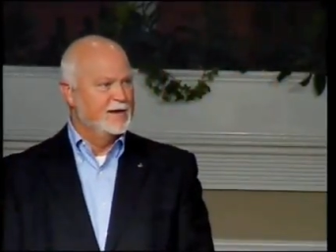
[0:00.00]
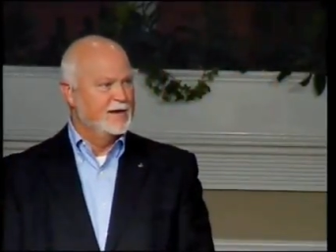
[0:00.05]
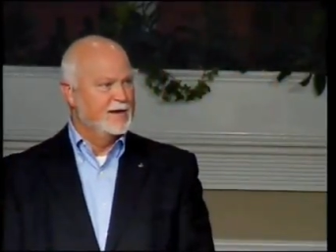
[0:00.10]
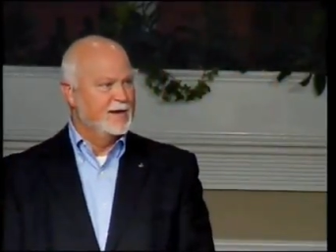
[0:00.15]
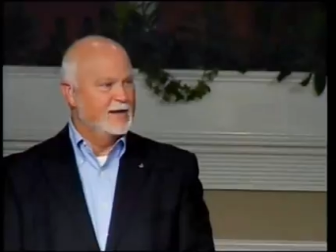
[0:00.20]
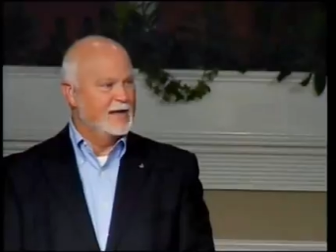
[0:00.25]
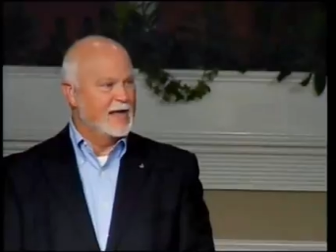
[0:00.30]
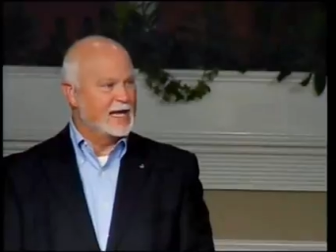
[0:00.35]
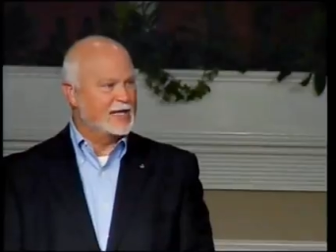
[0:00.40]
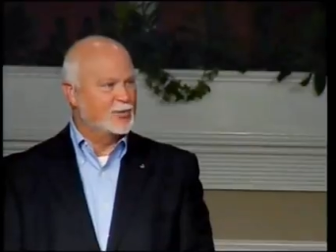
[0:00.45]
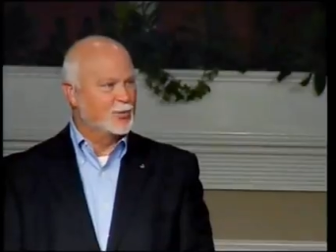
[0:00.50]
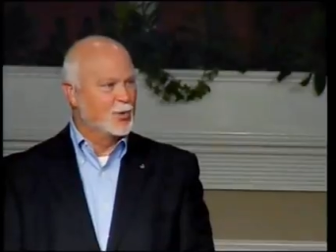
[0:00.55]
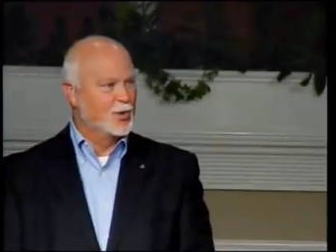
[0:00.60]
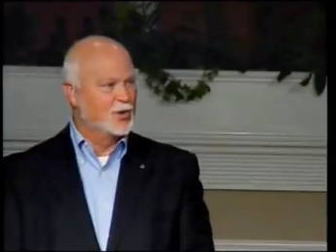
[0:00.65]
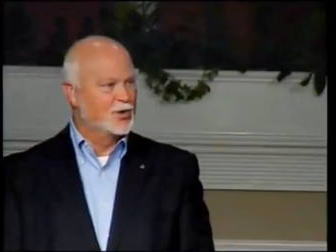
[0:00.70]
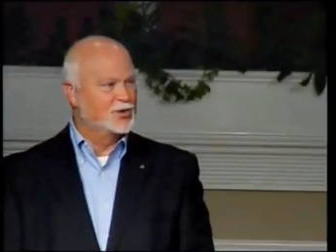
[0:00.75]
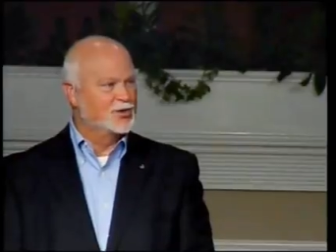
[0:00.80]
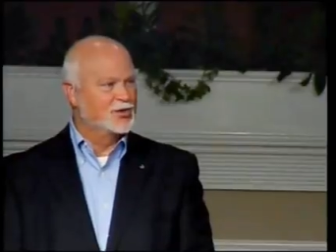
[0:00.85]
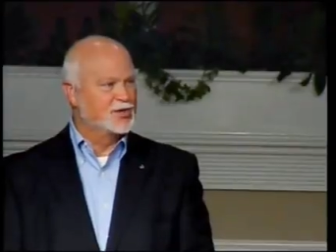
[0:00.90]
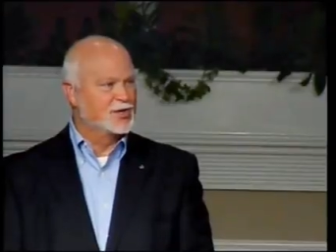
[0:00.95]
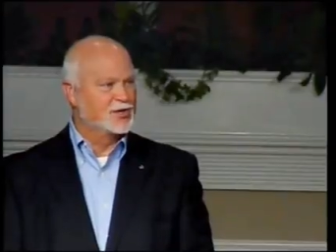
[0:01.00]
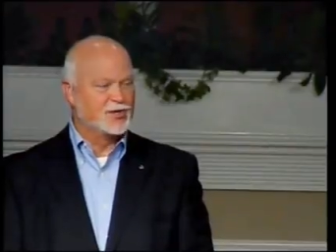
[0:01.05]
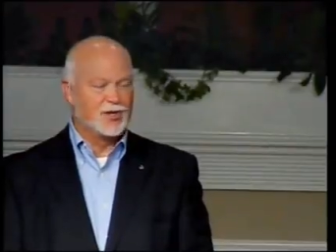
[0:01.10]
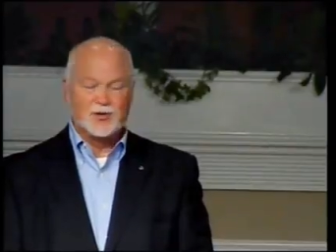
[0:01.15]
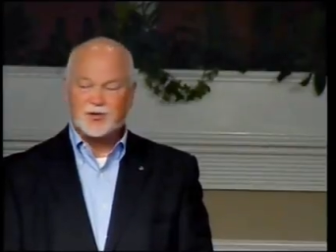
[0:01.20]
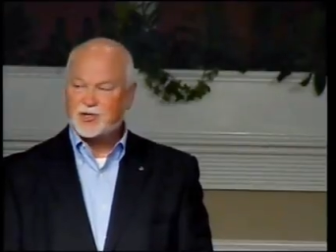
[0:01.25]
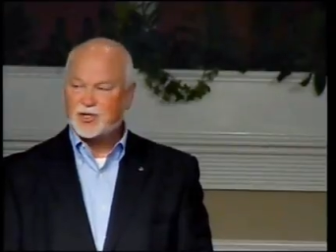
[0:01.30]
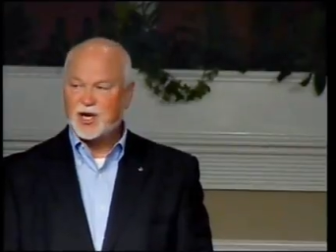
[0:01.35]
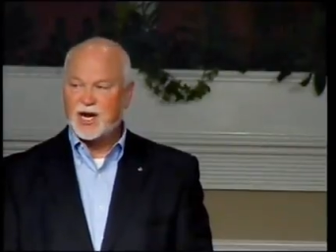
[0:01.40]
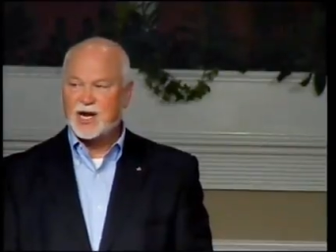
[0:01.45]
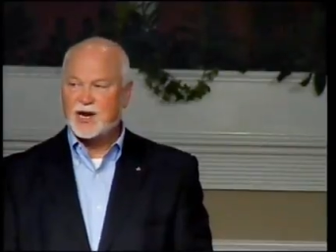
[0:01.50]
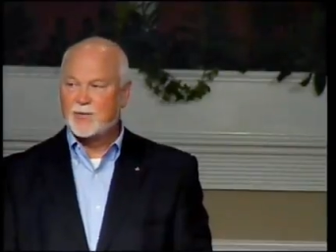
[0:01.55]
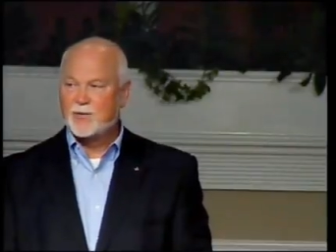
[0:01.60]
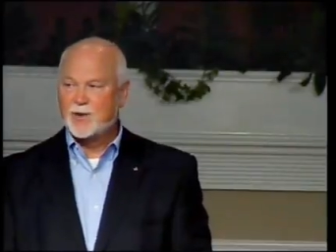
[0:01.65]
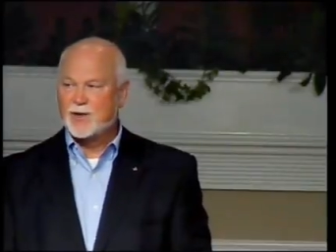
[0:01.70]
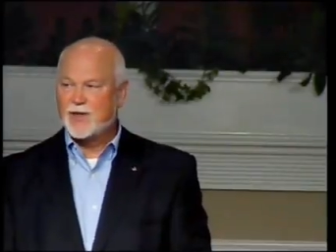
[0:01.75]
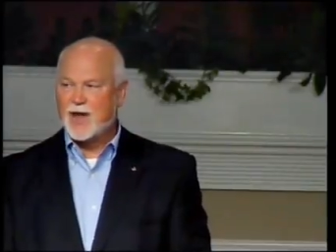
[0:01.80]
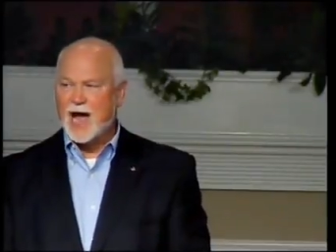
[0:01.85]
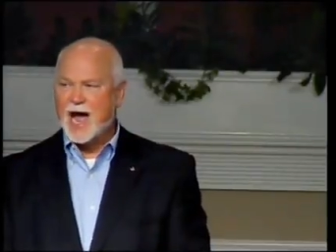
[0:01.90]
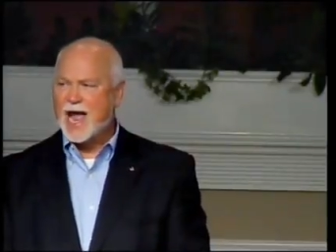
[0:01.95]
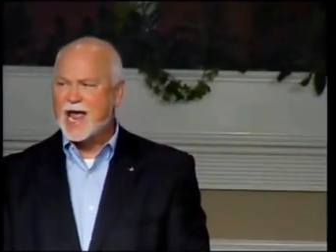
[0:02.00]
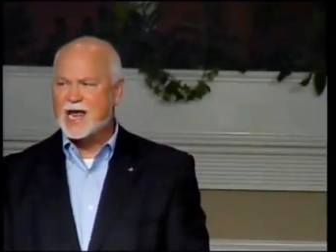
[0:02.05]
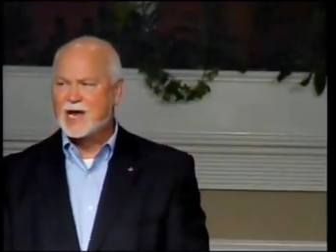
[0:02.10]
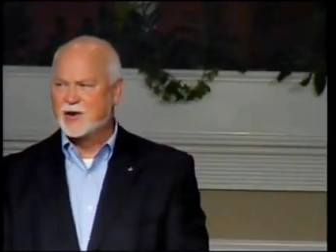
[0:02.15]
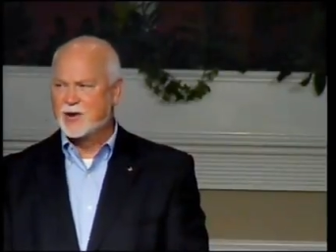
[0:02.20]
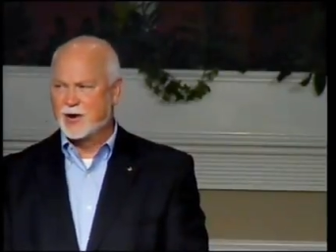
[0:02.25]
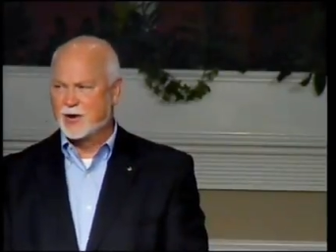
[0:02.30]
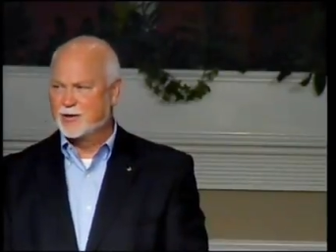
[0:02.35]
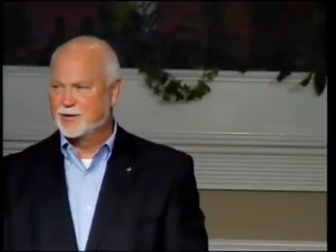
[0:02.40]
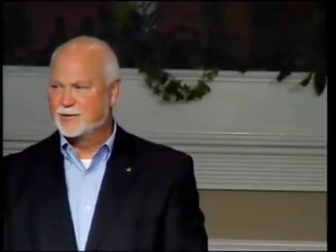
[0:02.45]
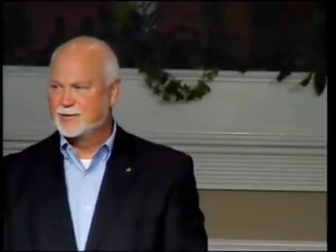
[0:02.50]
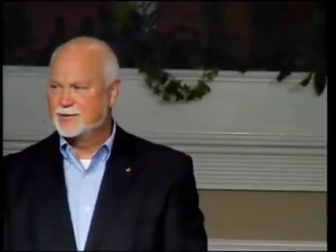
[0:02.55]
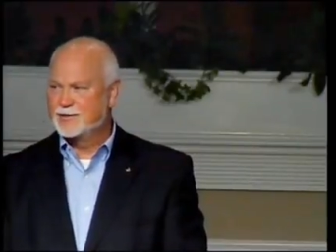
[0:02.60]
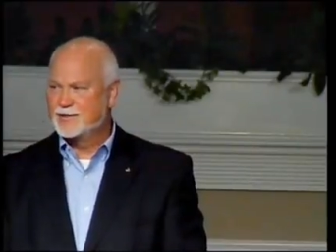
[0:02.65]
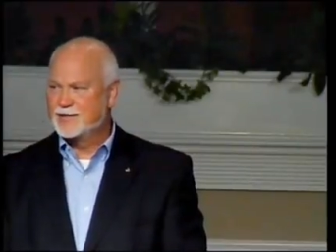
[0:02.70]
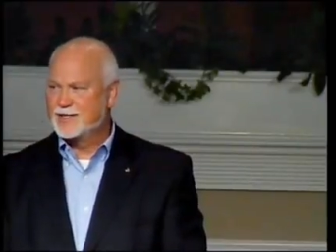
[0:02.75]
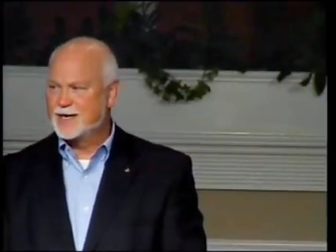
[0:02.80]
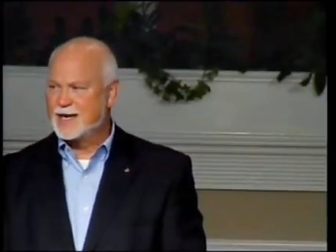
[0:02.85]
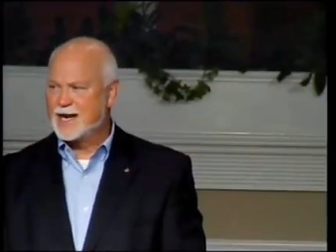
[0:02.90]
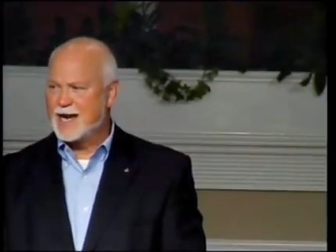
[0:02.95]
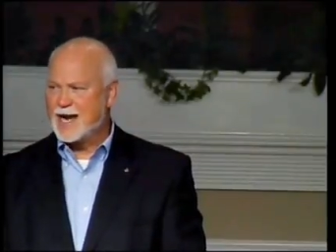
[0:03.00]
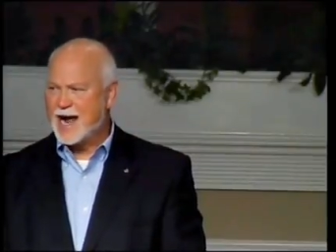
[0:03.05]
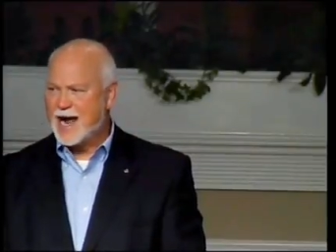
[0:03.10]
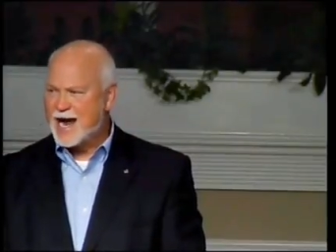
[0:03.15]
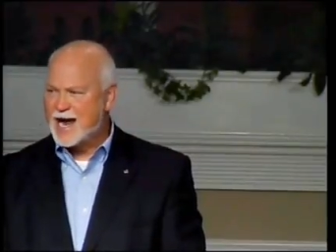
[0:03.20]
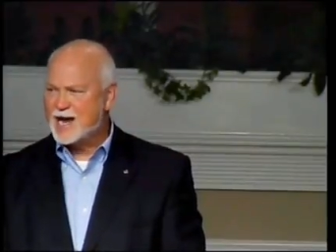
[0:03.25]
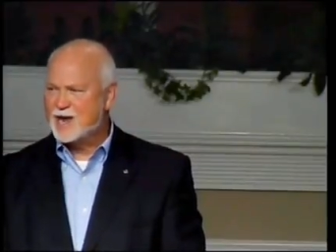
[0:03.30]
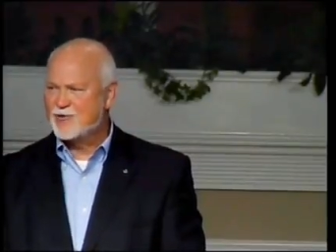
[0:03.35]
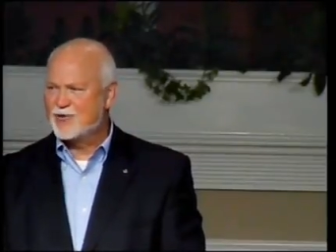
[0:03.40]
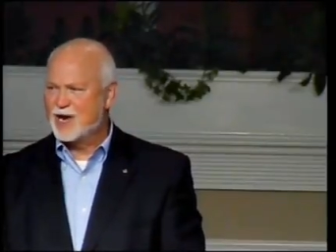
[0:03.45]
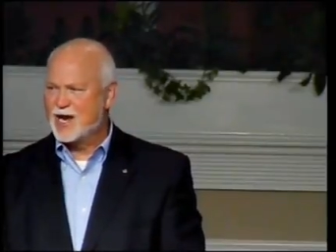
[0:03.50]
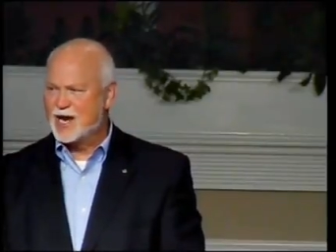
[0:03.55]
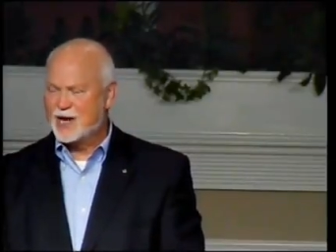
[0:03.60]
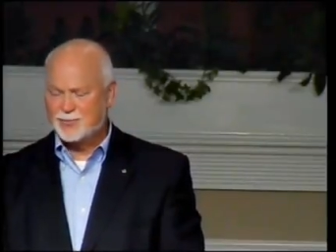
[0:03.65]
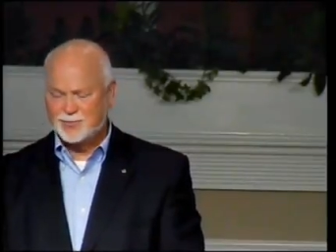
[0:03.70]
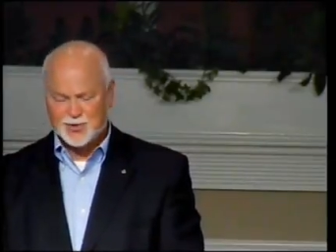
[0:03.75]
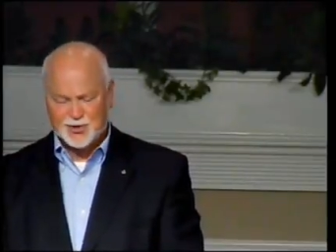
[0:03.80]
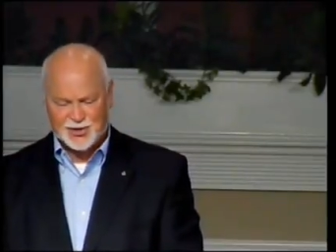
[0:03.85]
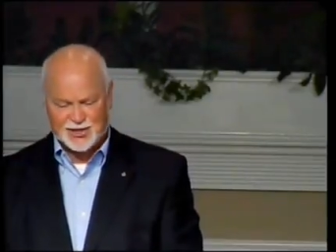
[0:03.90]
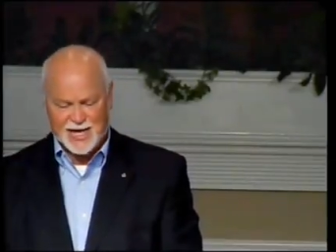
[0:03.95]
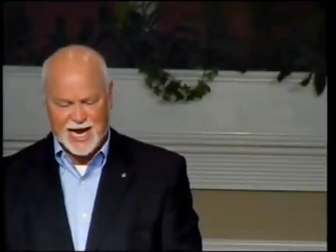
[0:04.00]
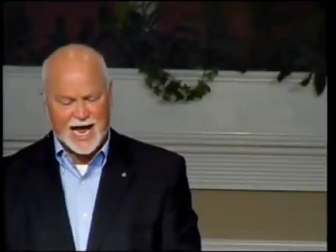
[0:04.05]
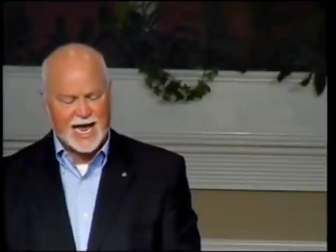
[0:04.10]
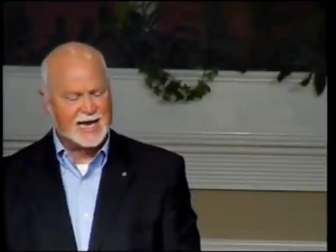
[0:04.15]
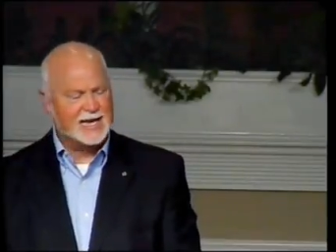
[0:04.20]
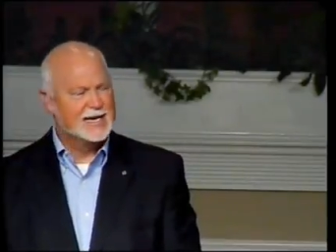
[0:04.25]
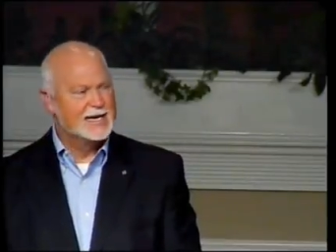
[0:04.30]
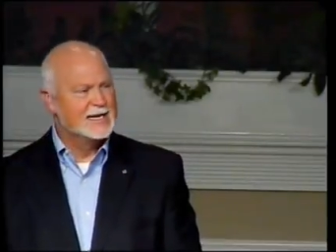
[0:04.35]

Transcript: And that word is associated with anger, getting angry and upset